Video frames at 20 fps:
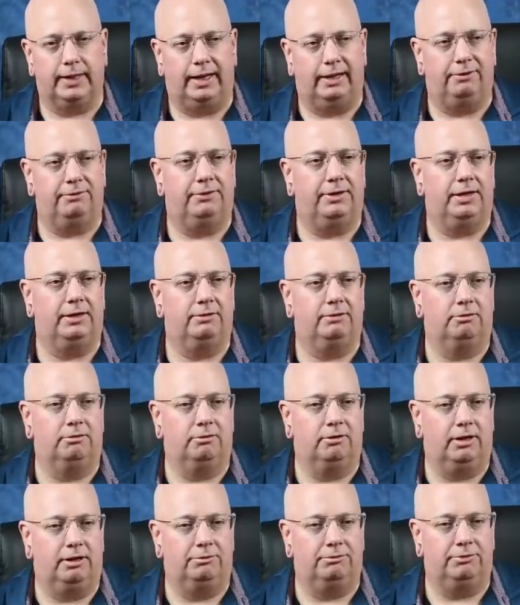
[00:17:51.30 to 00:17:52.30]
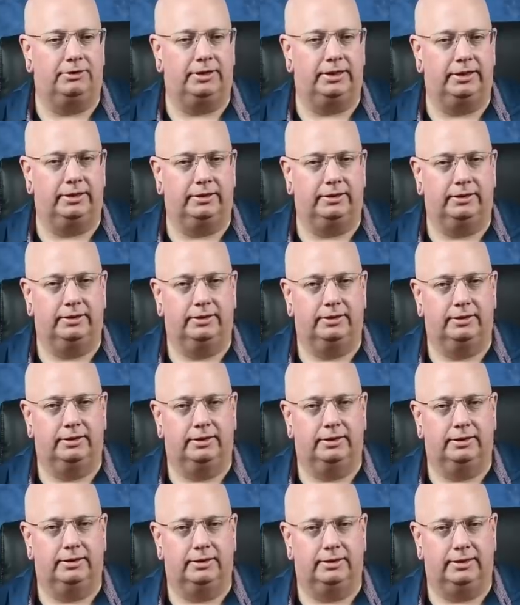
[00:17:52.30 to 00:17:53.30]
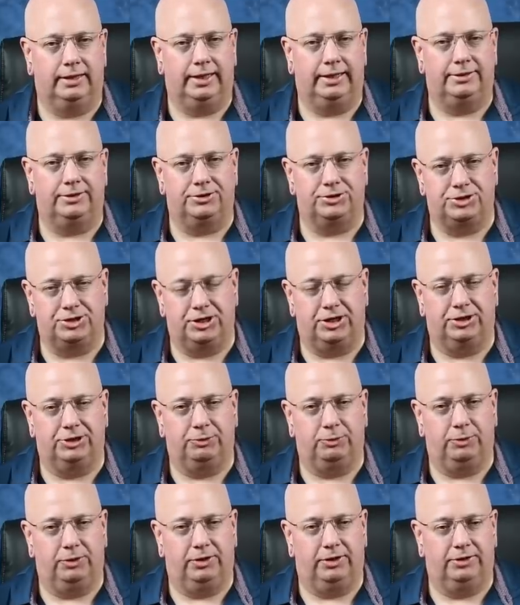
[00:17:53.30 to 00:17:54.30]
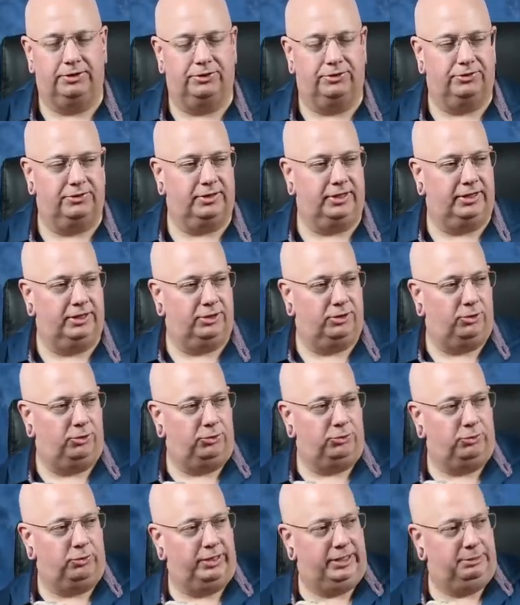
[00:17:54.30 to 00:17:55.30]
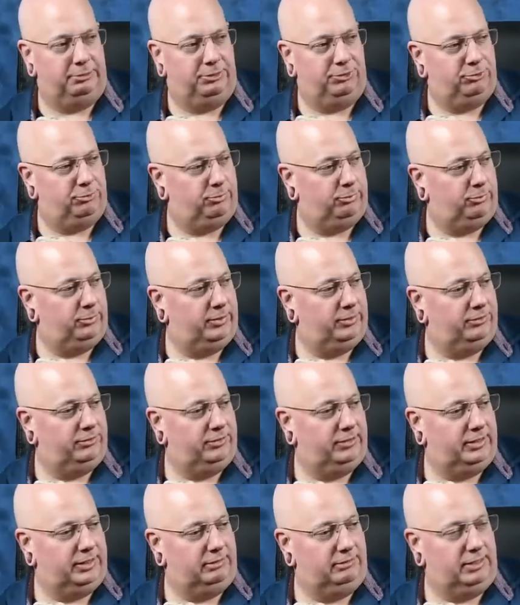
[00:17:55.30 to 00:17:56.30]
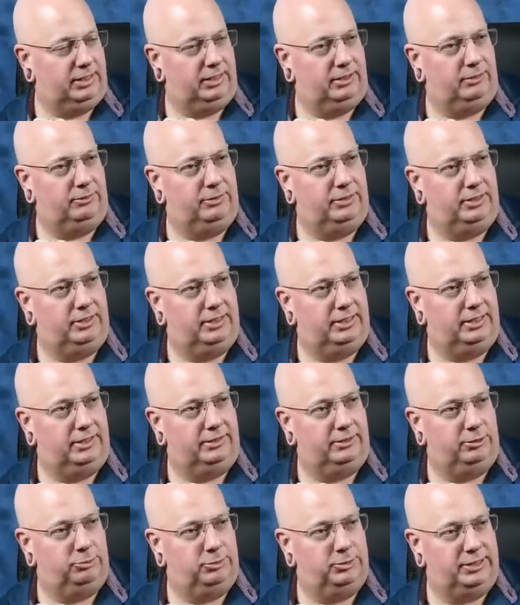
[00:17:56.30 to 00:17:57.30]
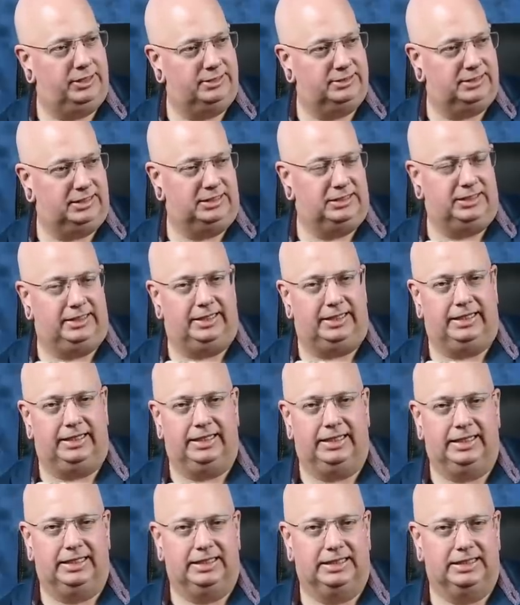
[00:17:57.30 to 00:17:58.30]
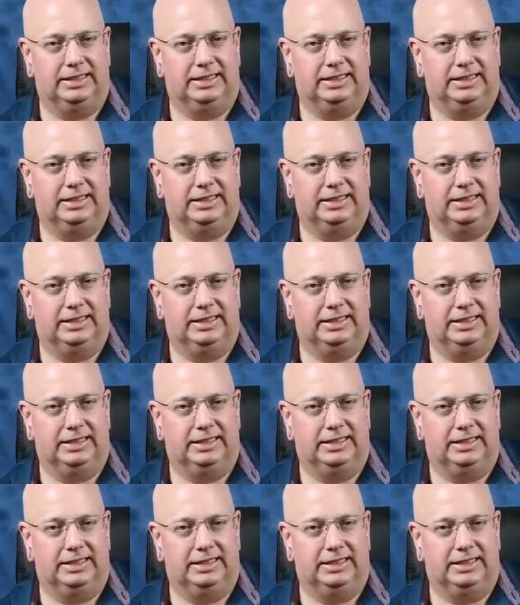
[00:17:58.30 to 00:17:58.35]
Have a lovely late January in this kind of cold, rainy, miserable weather that I've got going on out here. But that's Kentucky.